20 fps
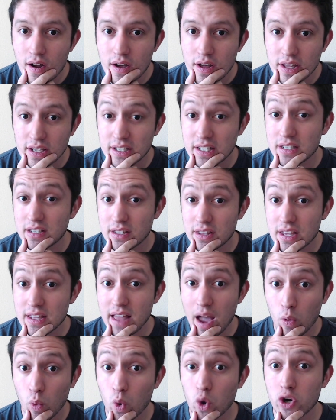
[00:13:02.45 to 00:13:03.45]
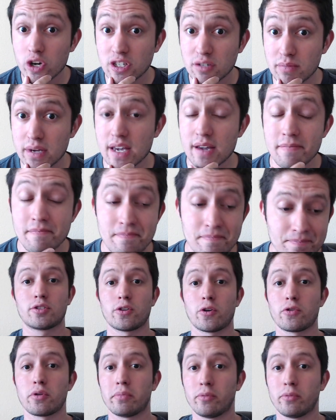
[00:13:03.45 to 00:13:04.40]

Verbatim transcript: This is the thing that worries me. So the